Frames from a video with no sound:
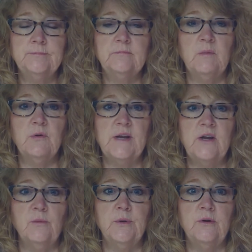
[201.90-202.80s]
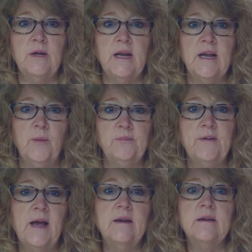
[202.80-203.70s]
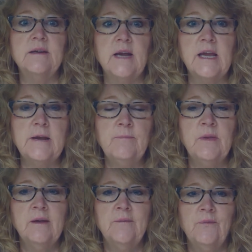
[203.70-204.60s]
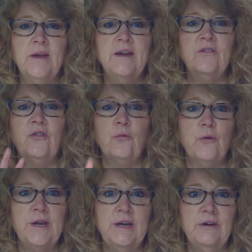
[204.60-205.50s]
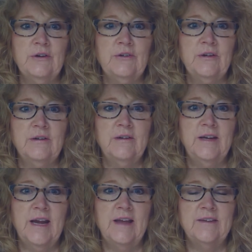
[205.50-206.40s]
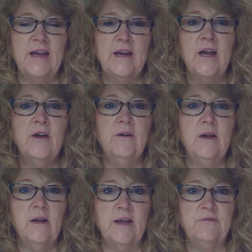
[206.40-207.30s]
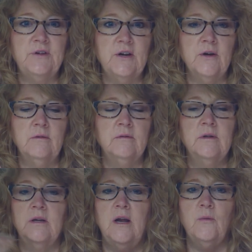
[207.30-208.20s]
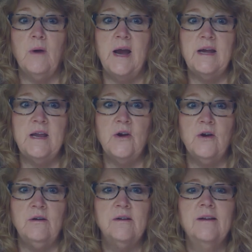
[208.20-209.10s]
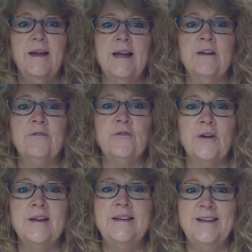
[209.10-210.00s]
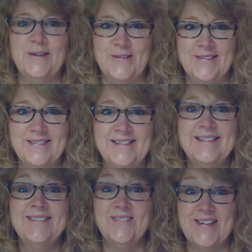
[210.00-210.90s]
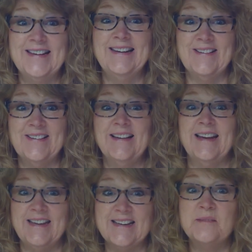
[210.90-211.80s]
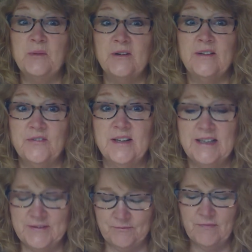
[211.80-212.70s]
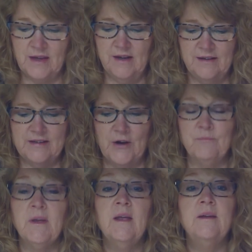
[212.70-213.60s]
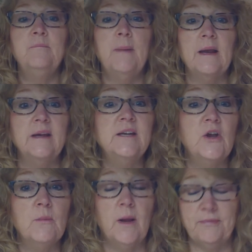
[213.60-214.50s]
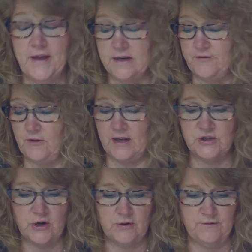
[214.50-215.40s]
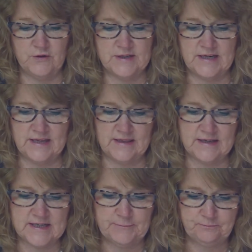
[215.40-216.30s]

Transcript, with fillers: Remember Daniel Boone kind of helped find Kentucky? He has three ears. He has a left ear, a right ear, and a frontier. Frontier, like he explored the frontier. So, Bailey, tell your mom thanks for that joke if you're seeing this.